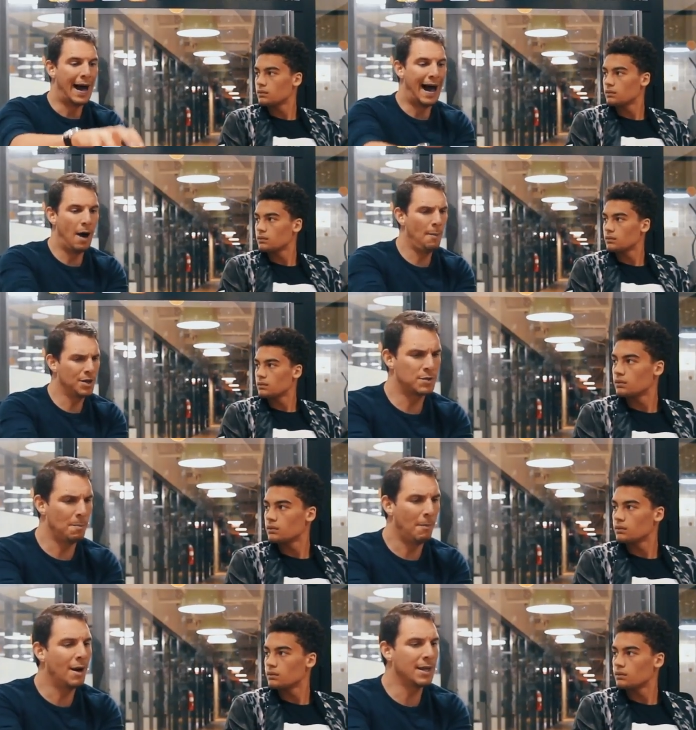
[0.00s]
Speaker 1: how much
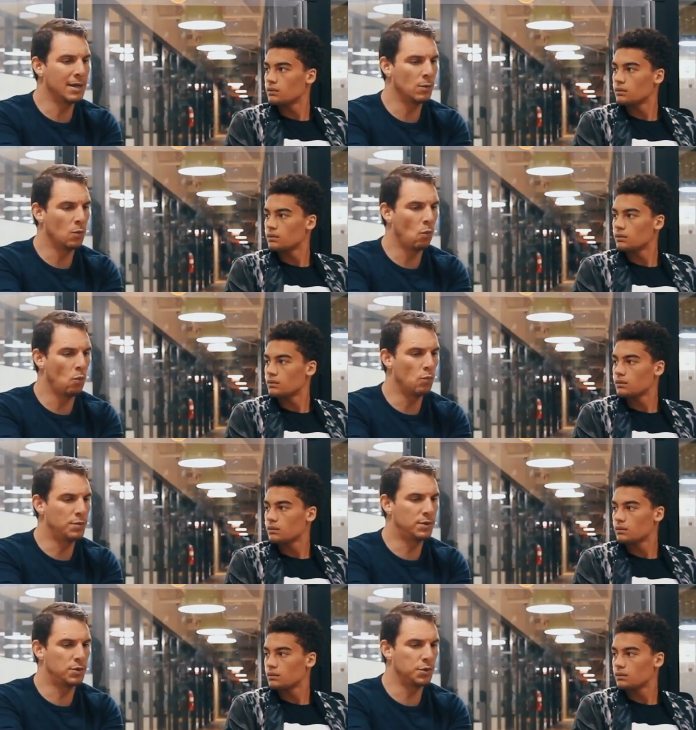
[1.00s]
money
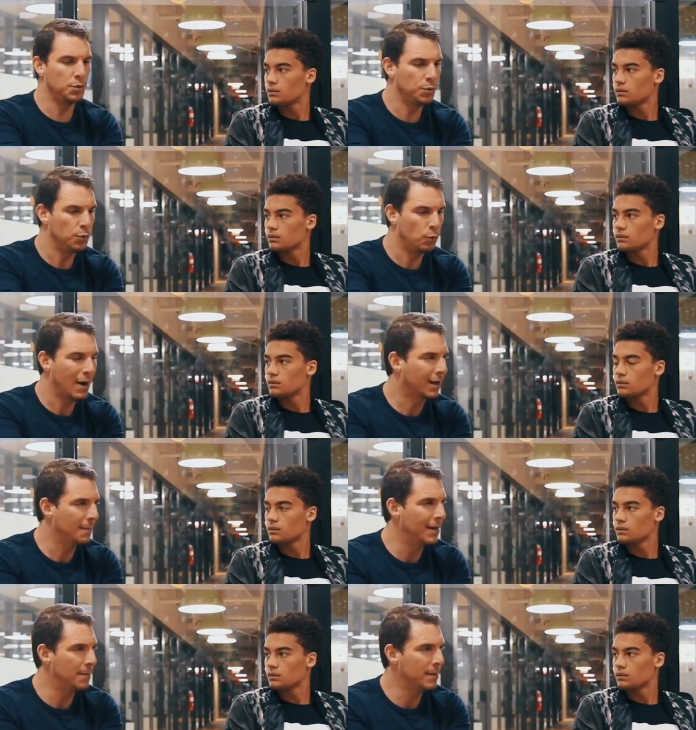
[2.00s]
do you
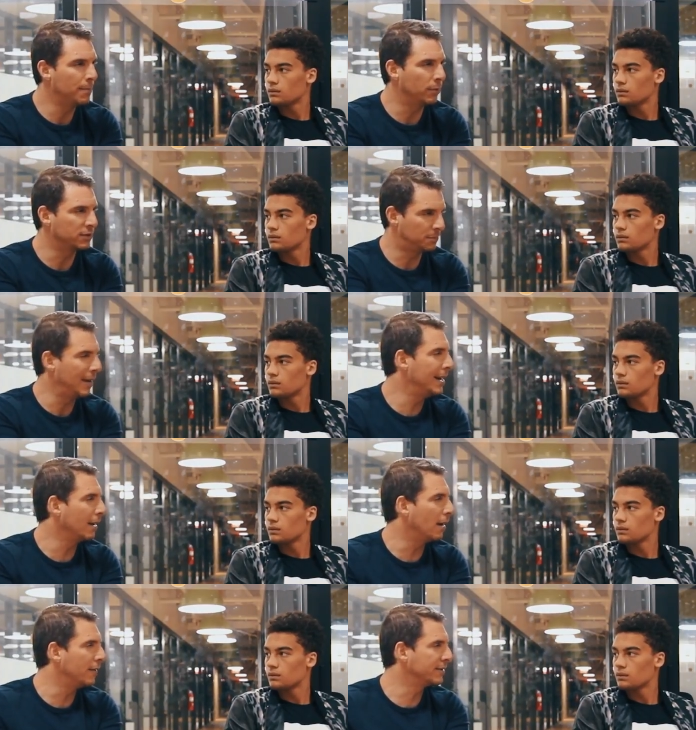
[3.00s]
recommend people
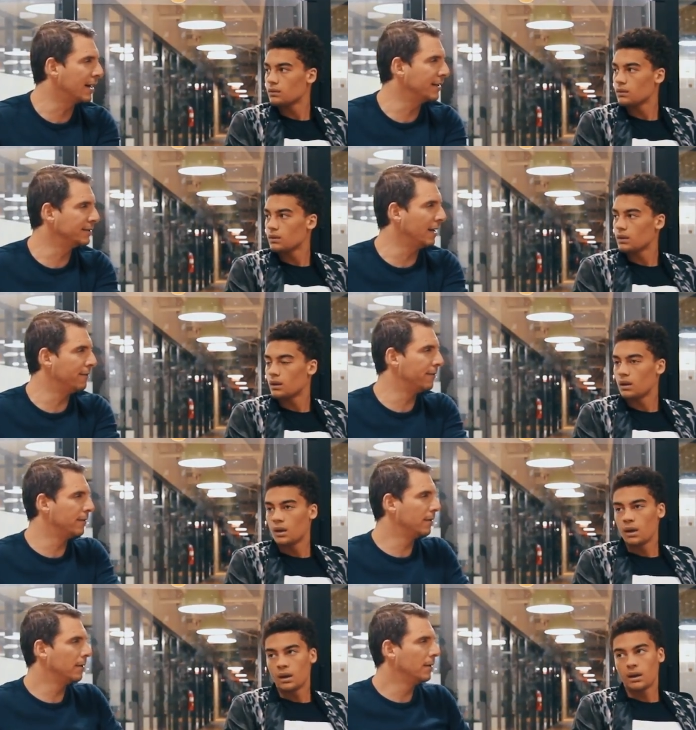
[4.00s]
spending on this kind of stuff?
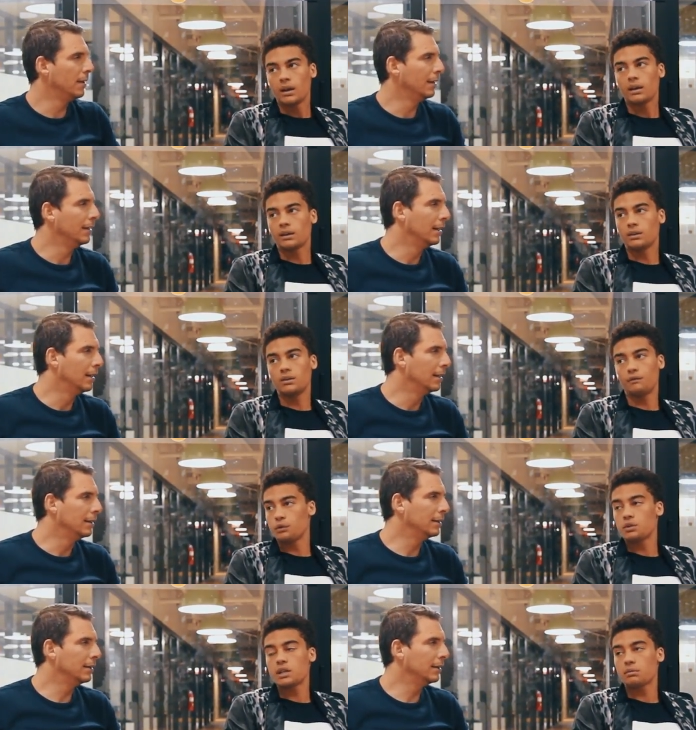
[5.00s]

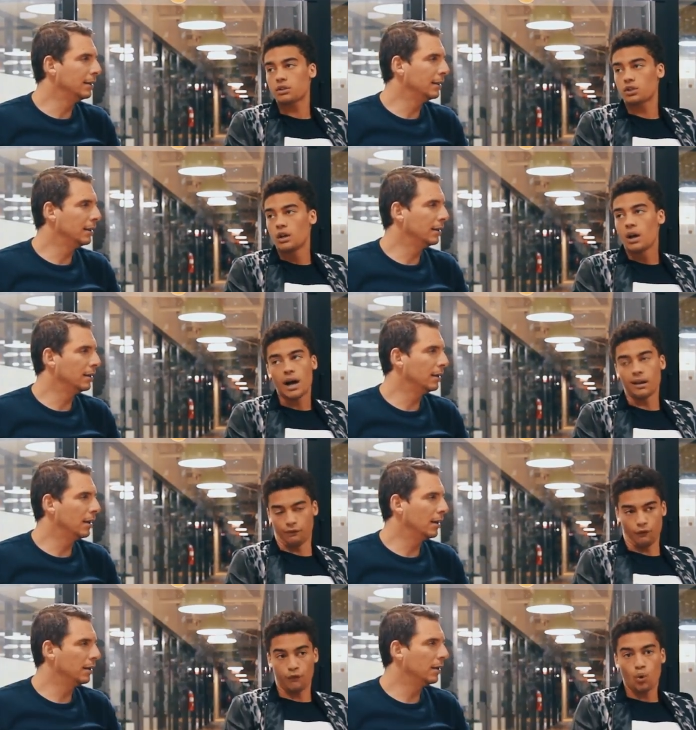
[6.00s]
If you
Speaker 2: see rich,
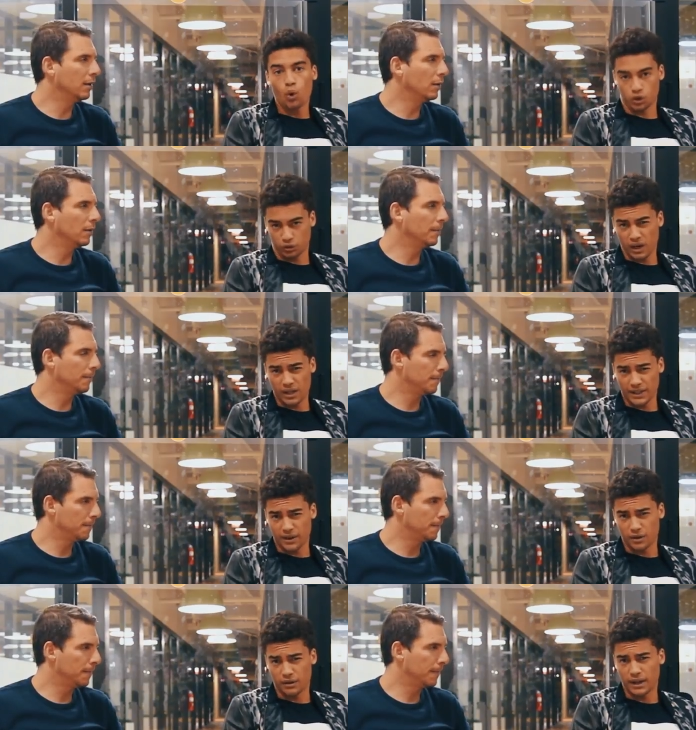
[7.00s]
of course, trial and
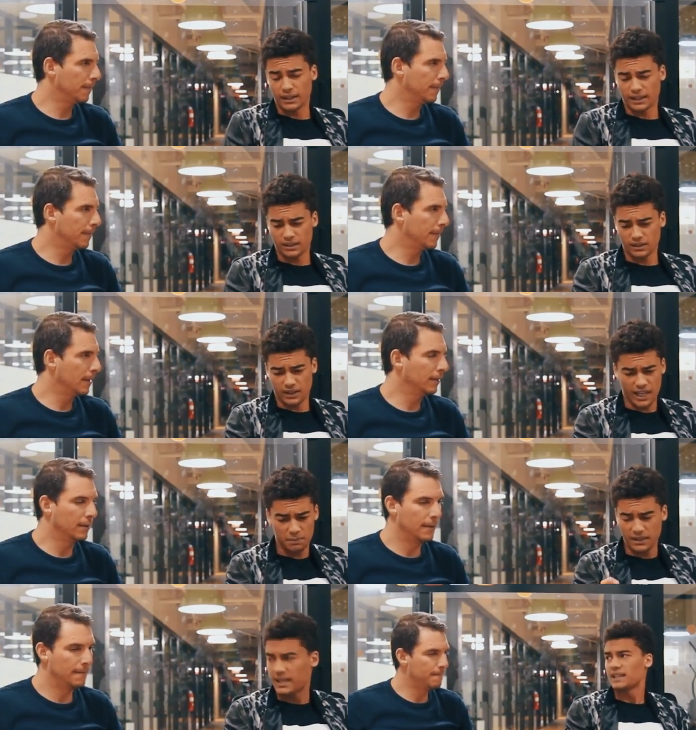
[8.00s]
error, right? Like A
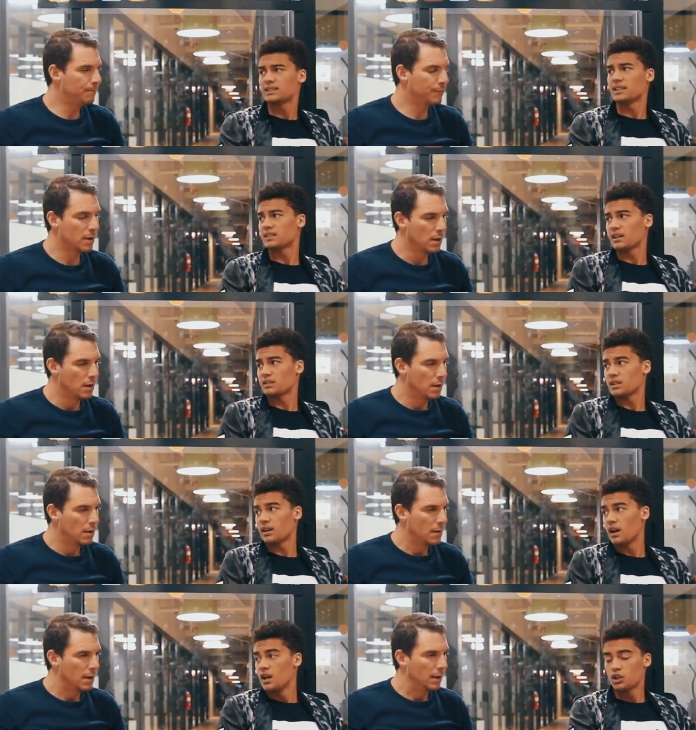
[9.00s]
B testing, et cetera, et
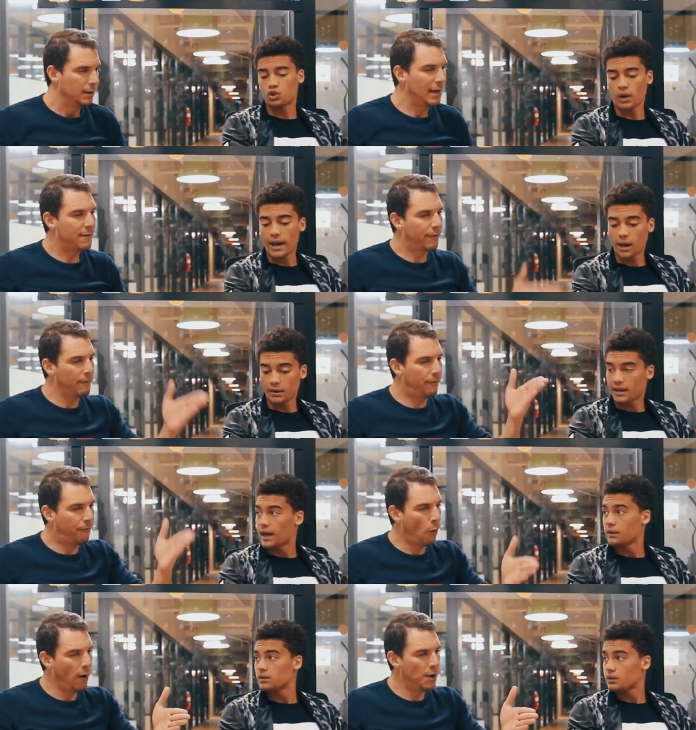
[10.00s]
cetera. Try like
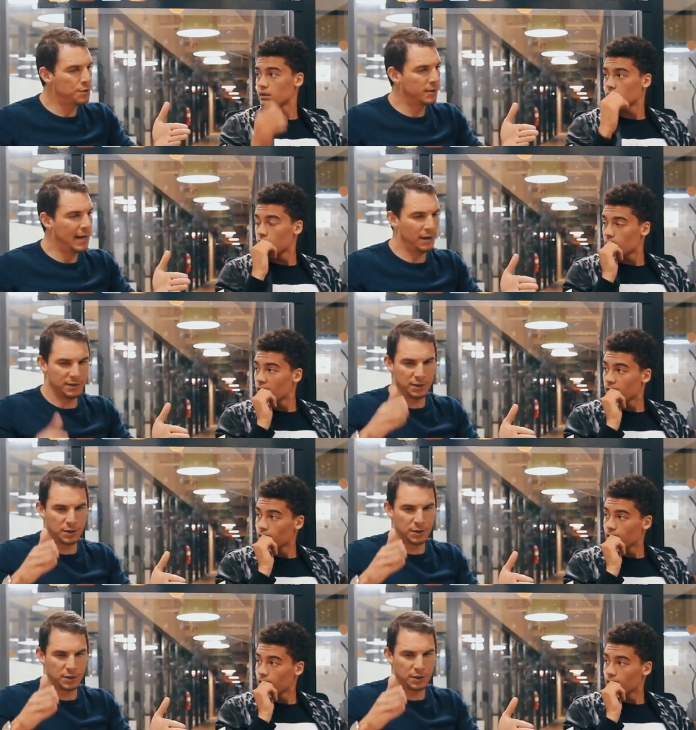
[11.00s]
out accounts.
Speaker 1: 400000 to